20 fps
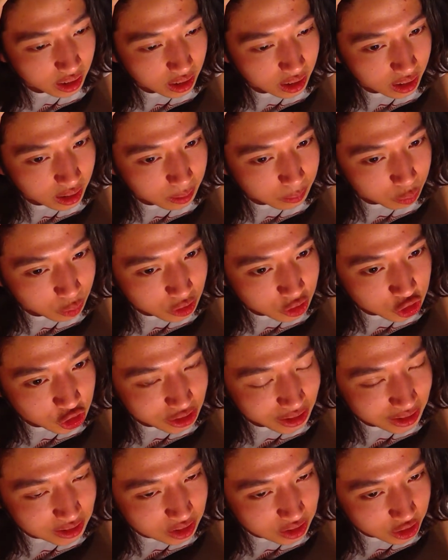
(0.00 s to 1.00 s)
with the
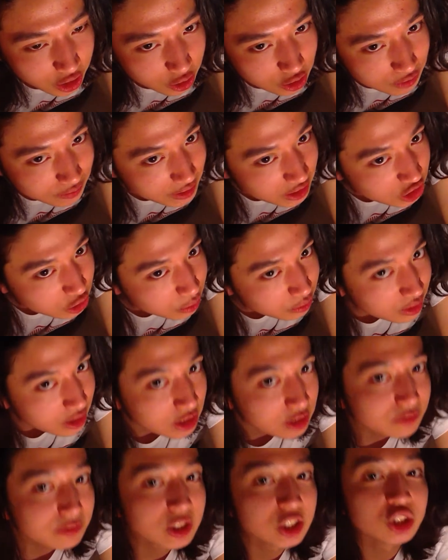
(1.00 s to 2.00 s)
genetic code of
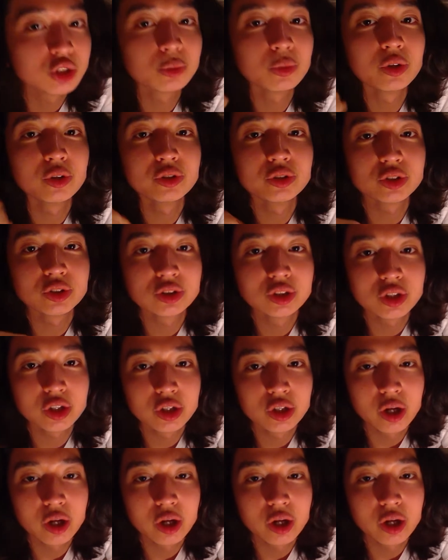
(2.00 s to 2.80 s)
individuals